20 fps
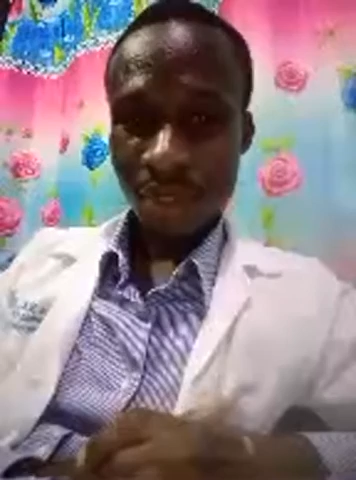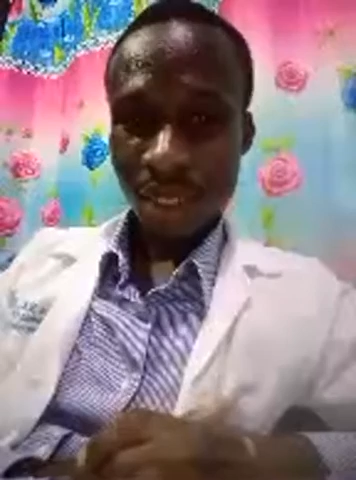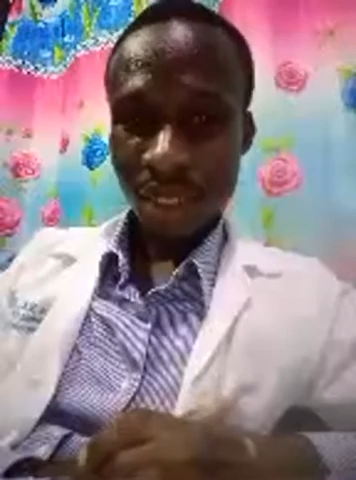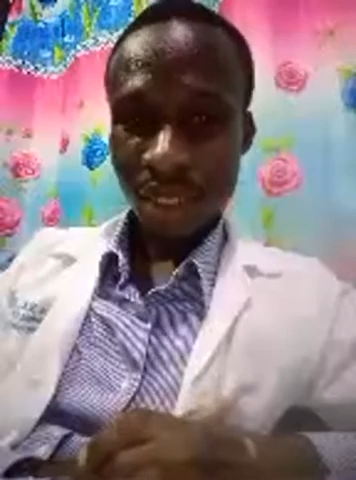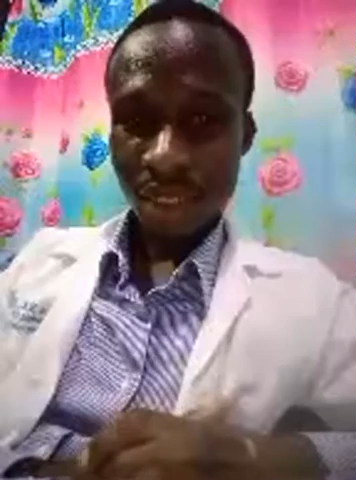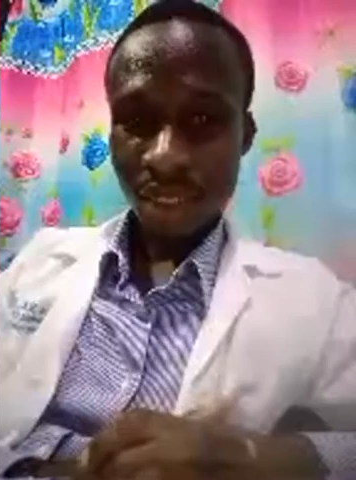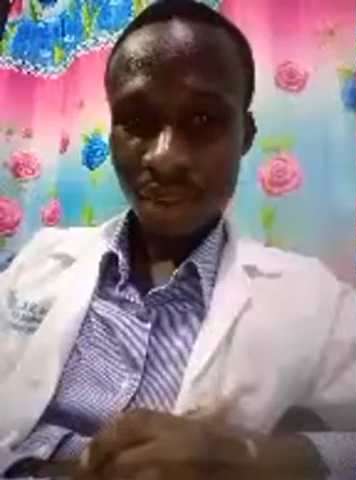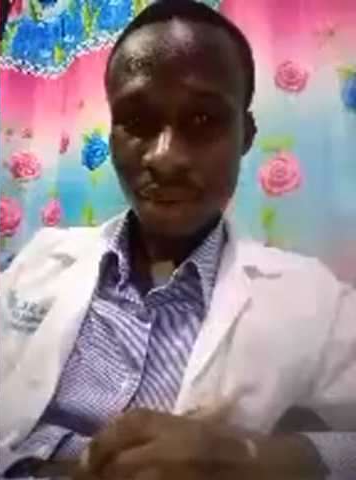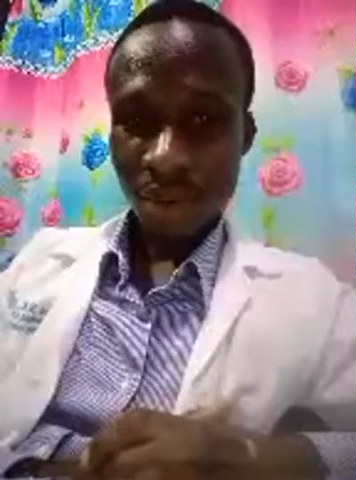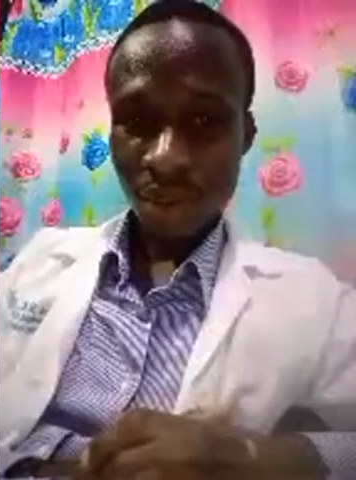like
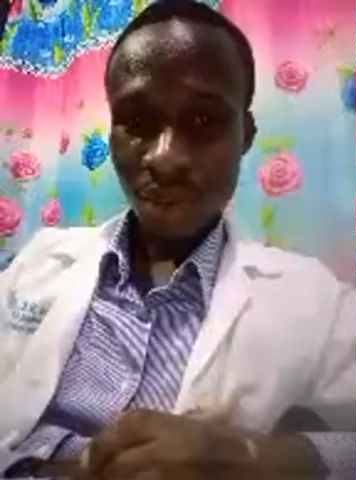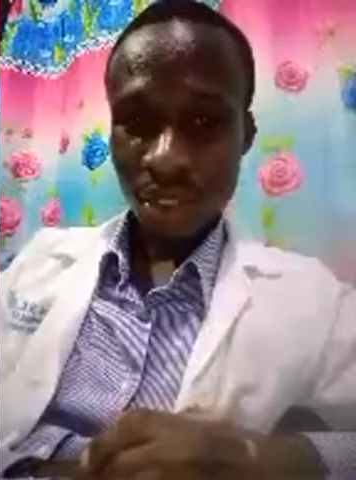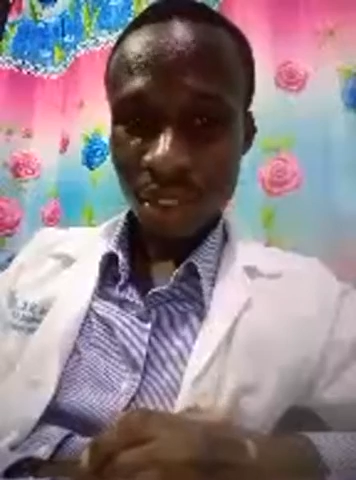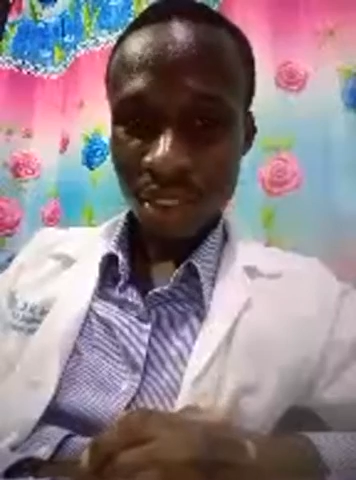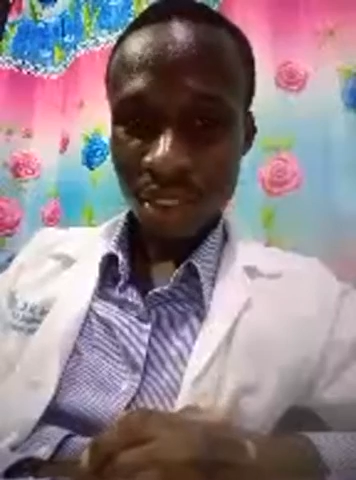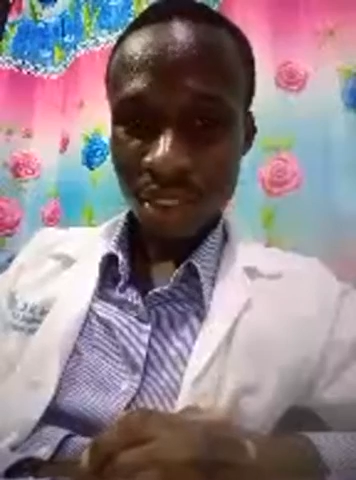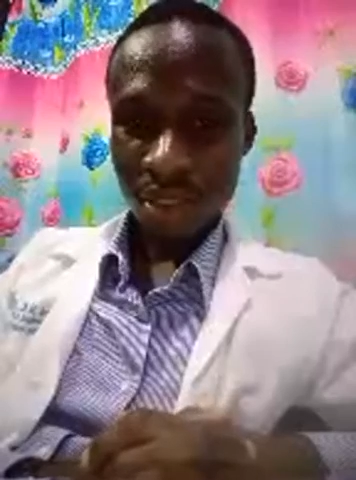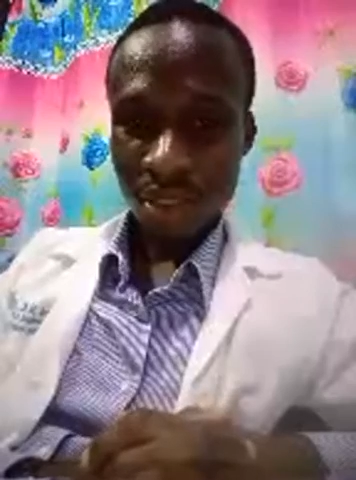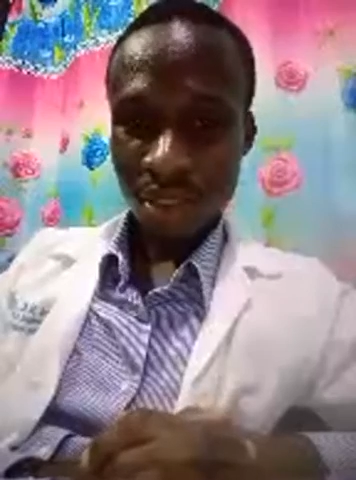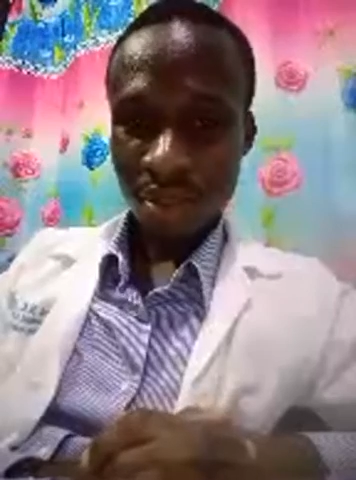there's no
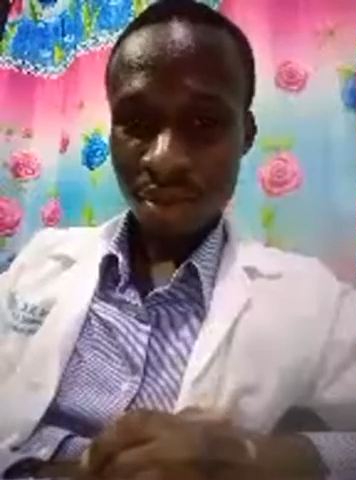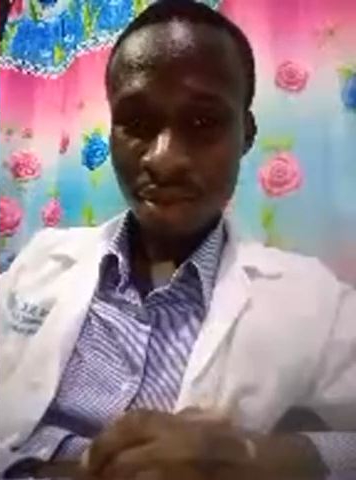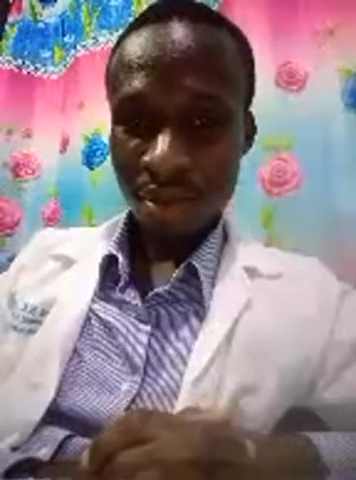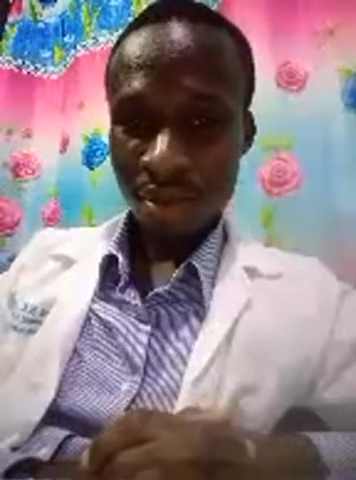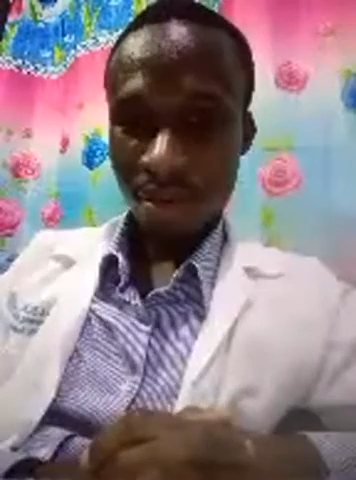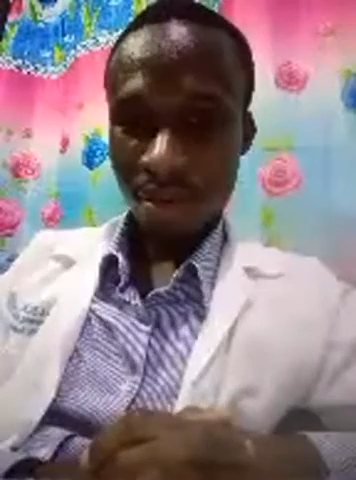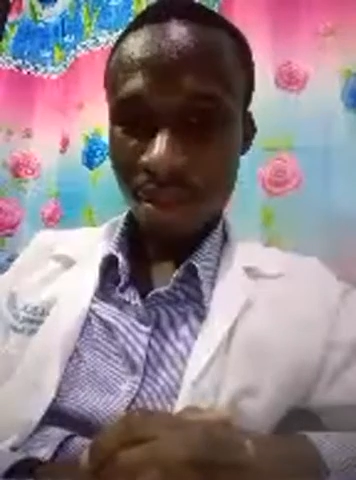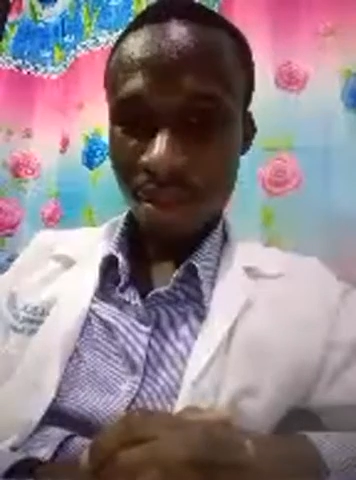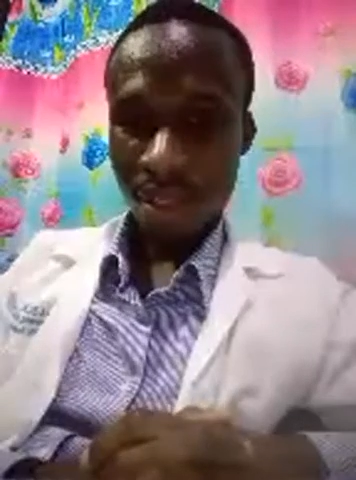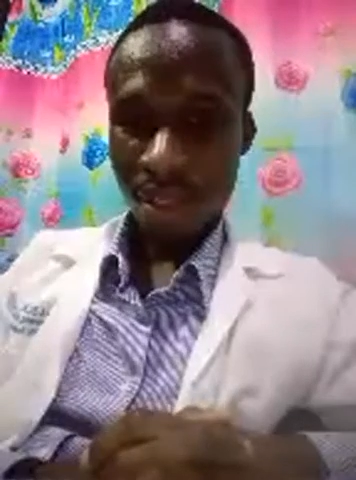question
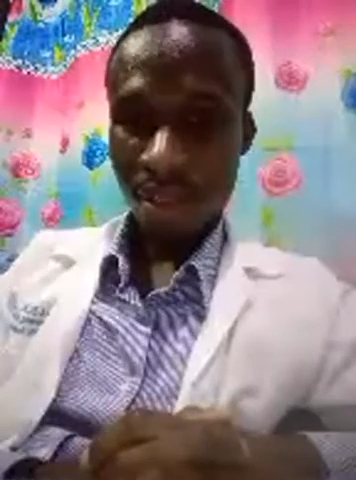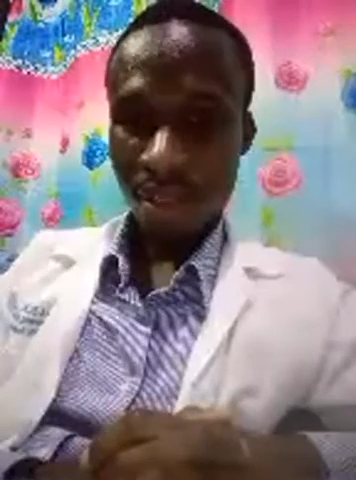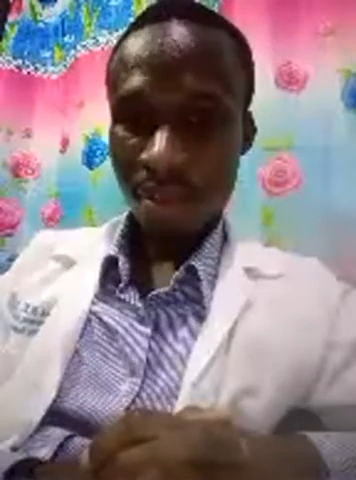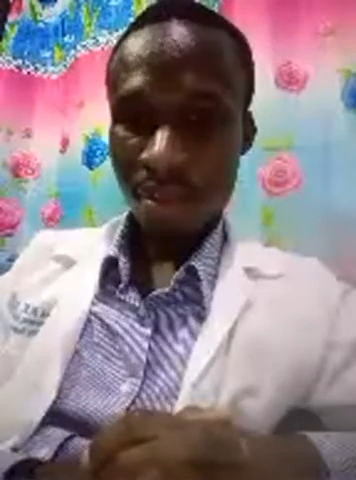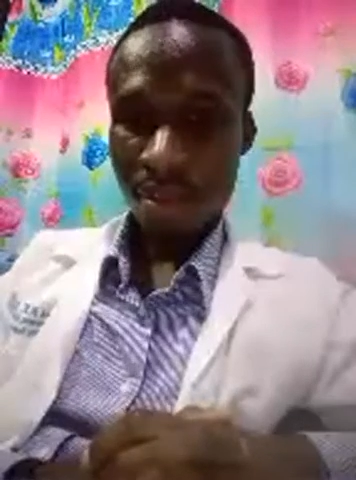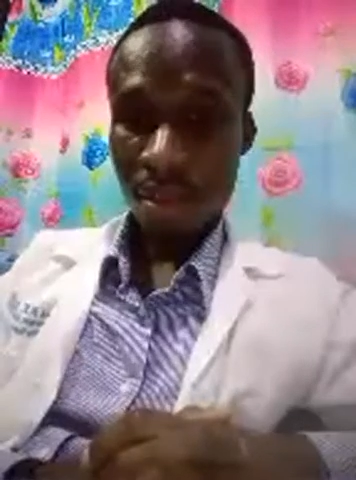okay